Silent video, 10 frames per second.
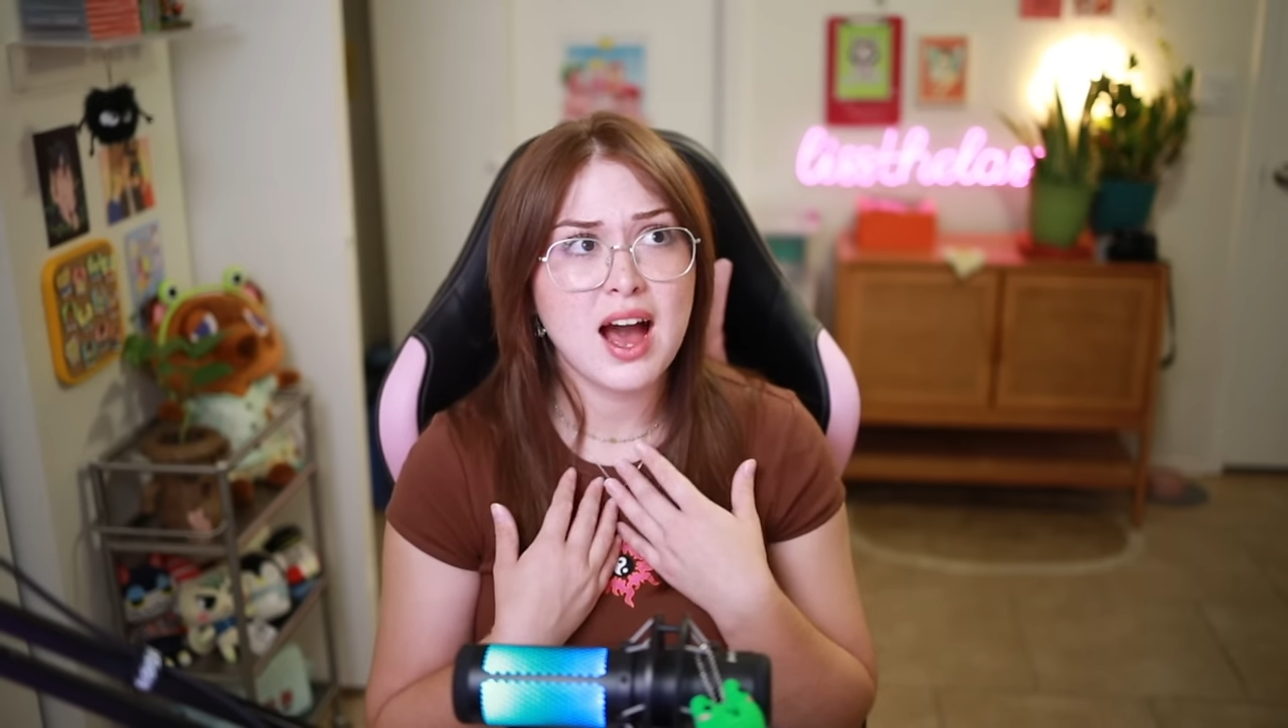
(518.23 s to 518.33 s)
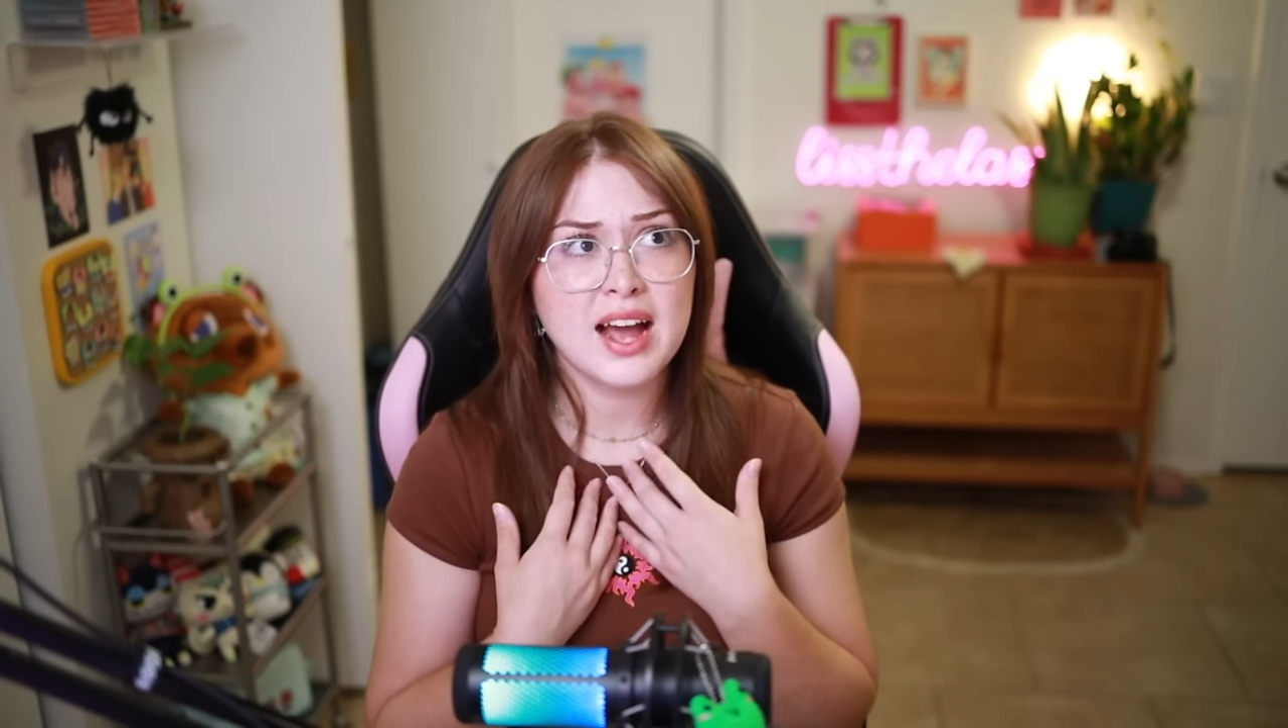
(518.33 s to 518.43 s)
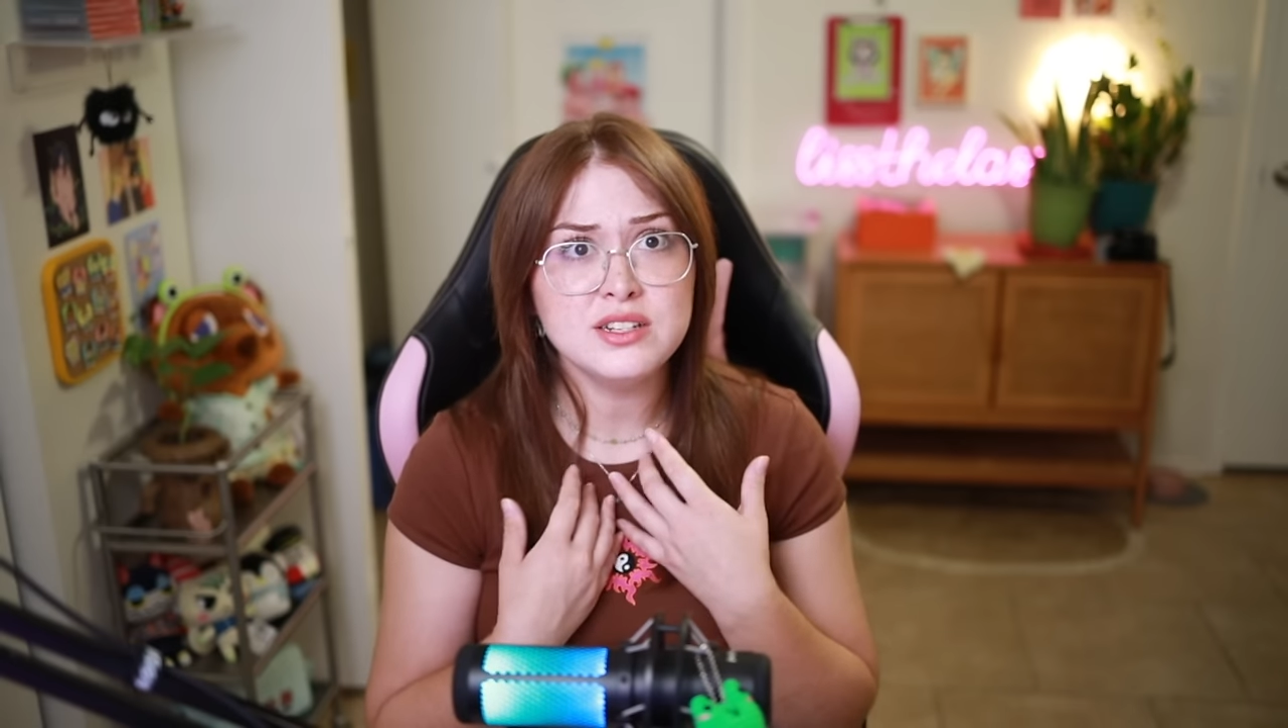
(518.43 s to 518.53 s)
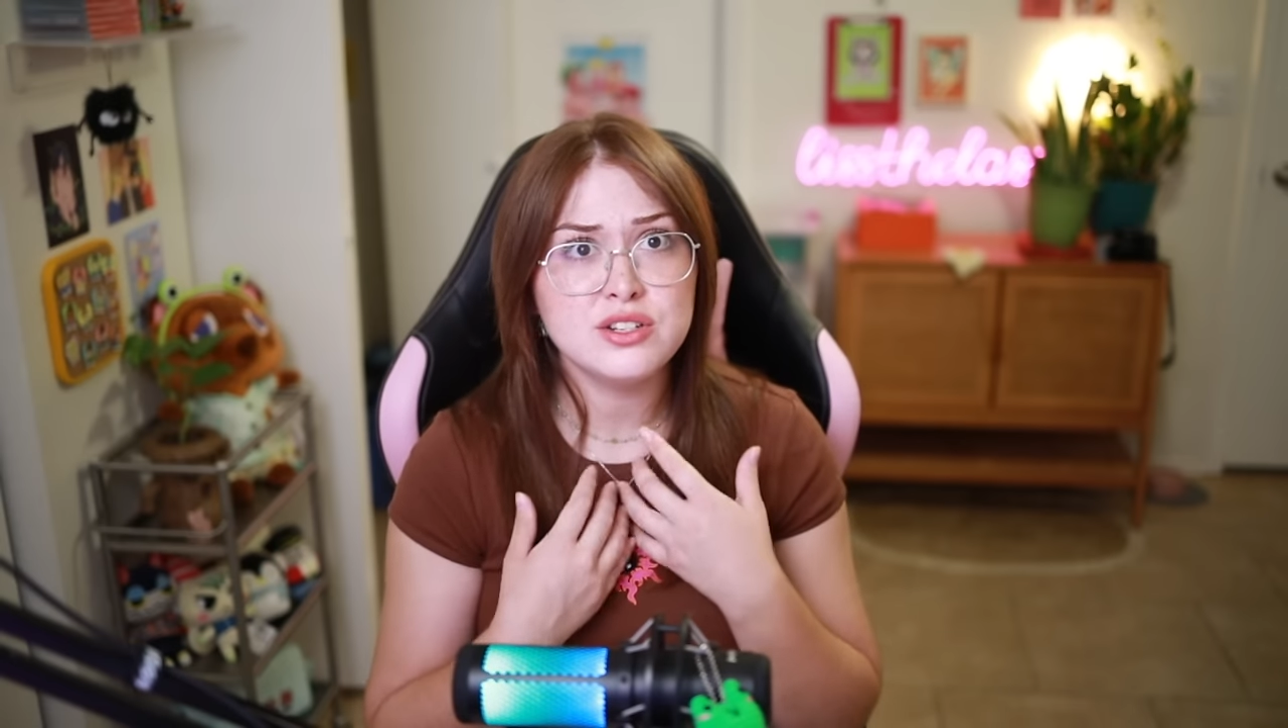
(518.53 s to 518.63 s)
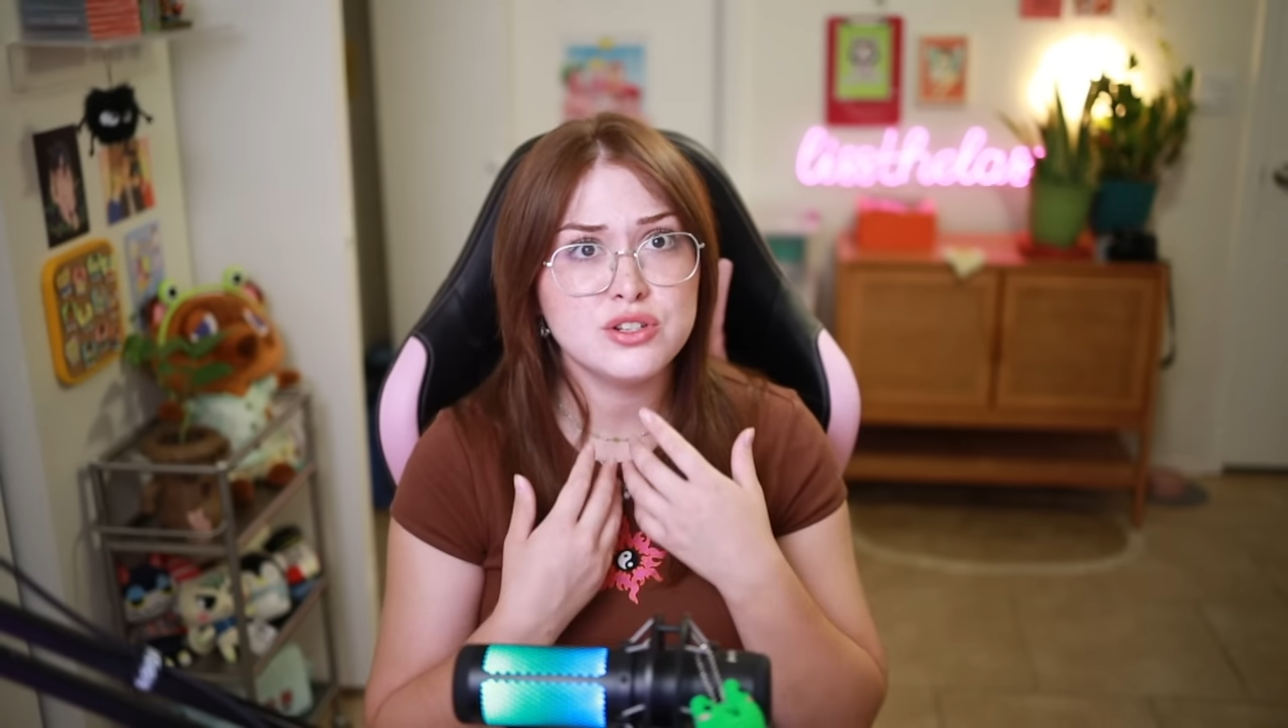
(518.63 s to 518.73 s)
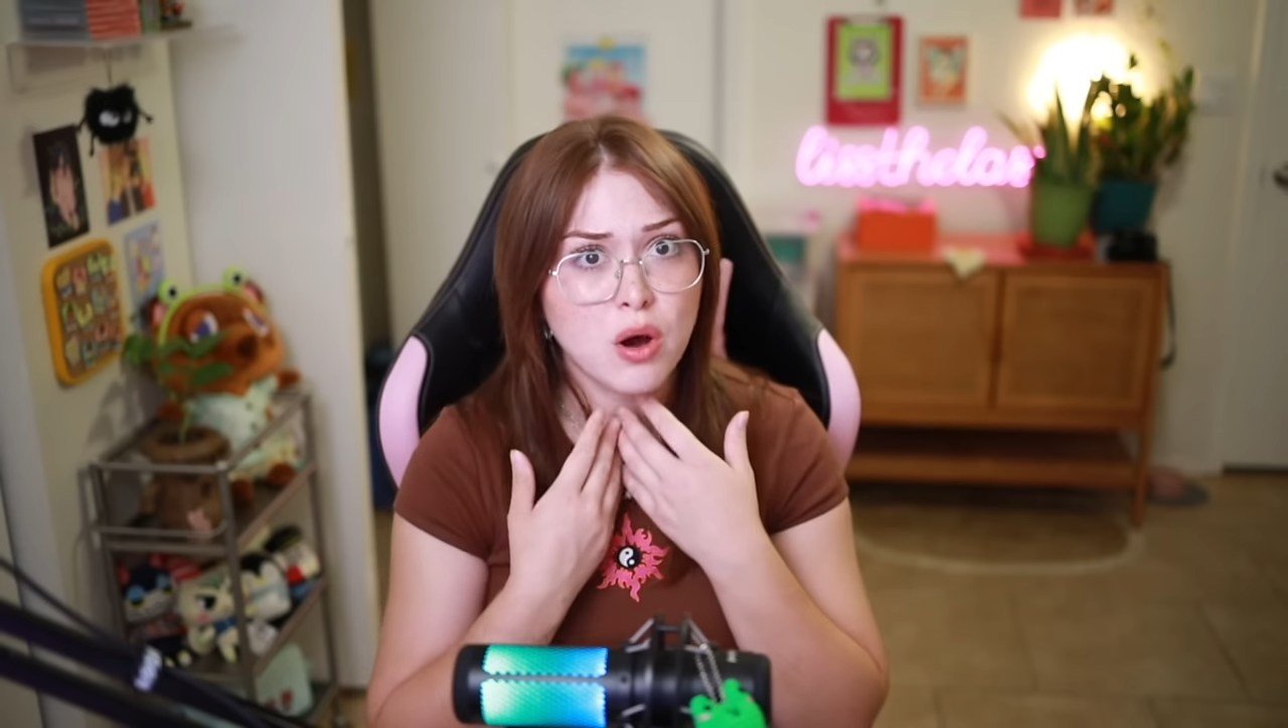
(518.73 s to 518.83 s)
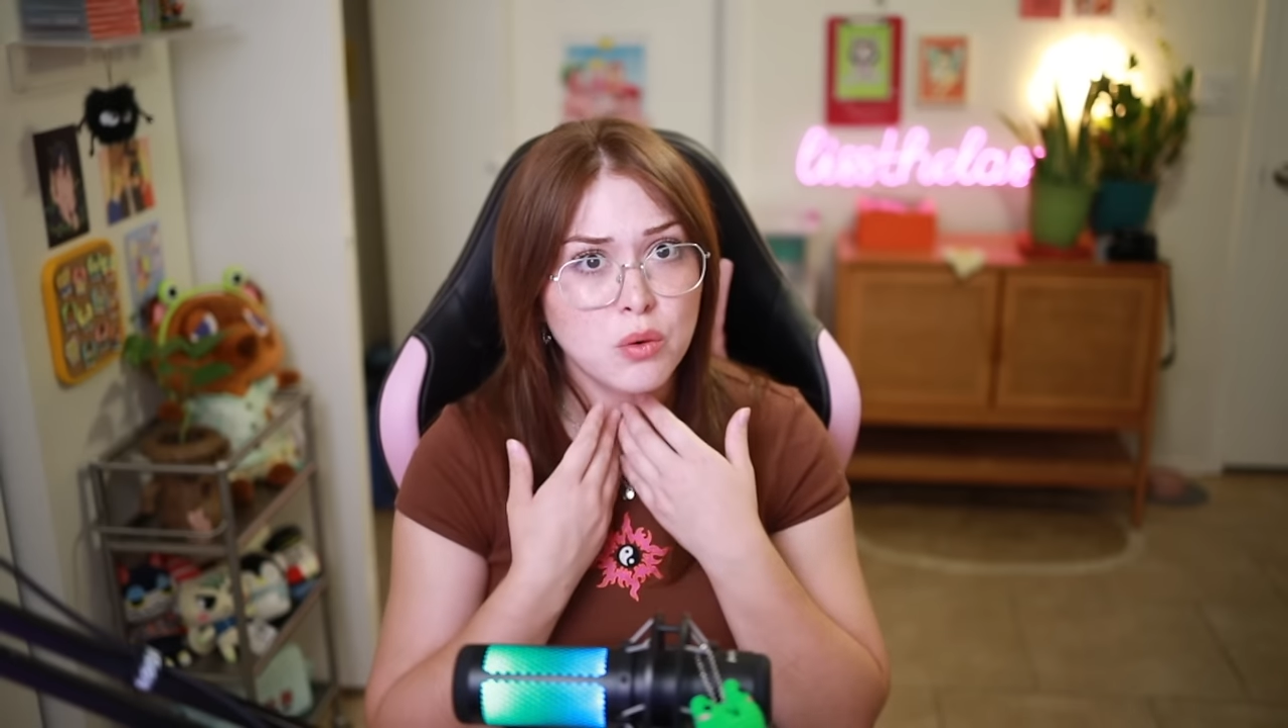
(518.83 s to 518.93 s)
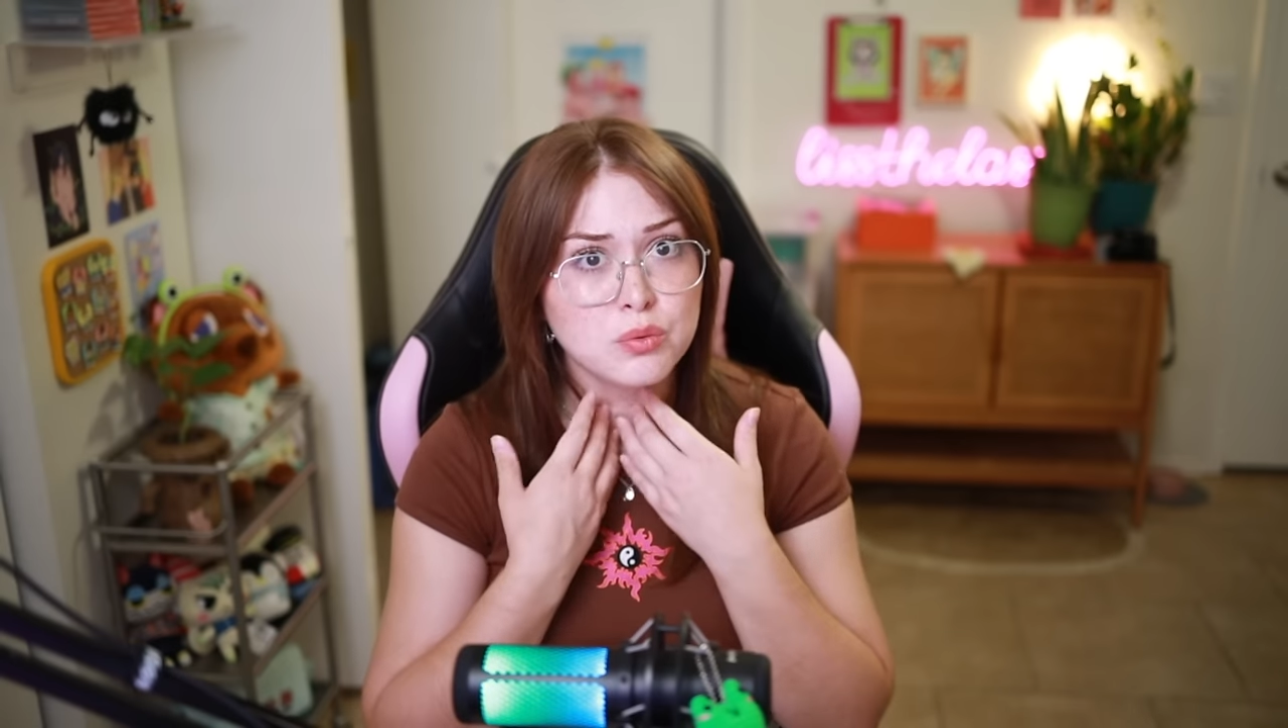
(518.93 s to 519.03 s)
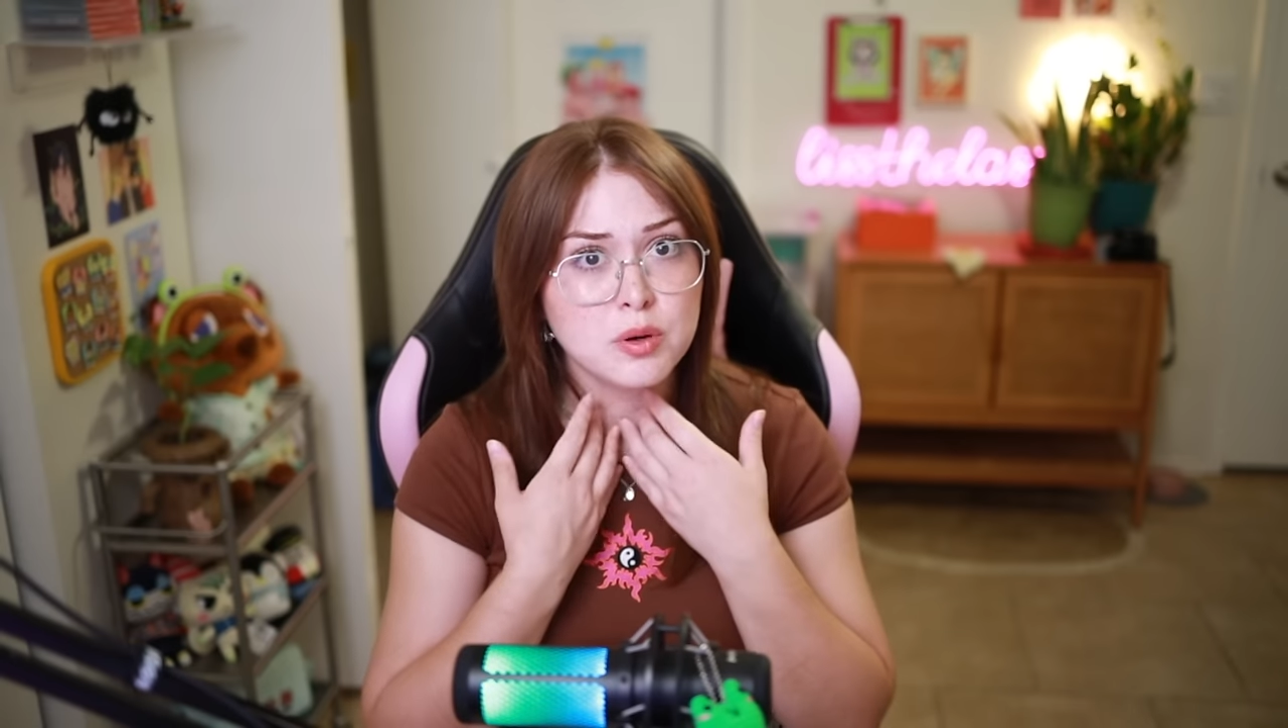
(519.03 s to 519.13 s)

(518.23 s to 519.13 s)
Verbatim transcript: I don't